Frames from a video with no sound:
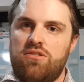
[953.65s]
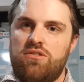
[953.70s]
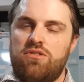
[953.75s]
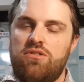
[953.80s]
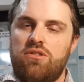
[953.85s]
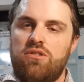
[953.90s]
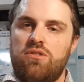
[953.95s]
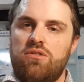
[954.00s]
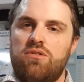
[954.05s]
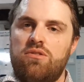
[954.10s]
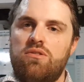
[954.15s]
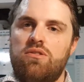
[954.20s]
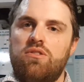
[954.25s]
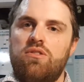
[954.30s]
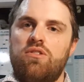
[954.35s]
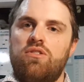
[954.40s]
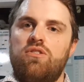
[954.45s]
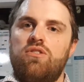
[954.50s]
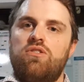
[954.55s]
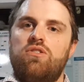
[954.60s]
So
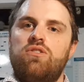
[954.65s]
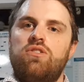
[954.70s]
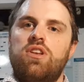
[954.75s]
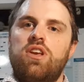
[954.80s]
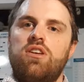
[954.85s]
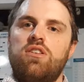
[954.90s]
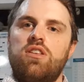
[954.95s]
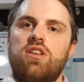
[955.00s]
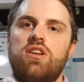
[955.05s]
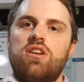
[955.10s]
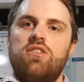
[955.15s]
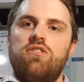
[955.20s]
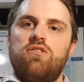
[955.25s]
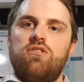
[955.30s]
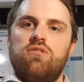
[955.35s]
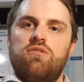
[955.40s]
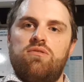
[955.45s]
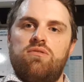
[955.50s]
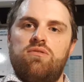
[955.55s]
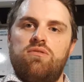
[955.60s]
now that I
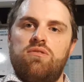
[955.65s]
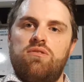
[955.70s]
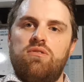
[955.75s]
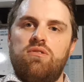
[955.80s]
know